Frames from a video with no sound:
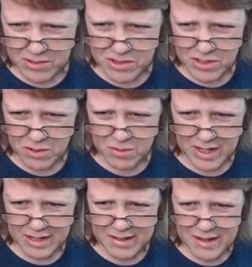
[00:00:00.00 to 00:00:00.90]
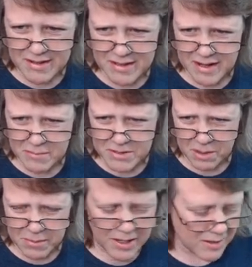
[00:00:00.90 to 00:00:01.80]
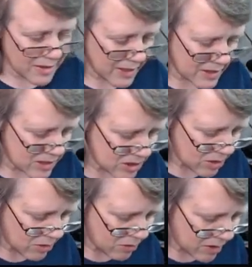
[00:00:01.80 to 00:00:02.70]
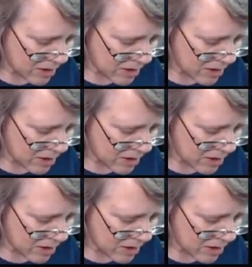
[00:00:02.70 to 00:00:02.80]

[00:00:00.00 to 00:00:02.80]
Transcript: or stone. And a lot of the times I'll paint it like stone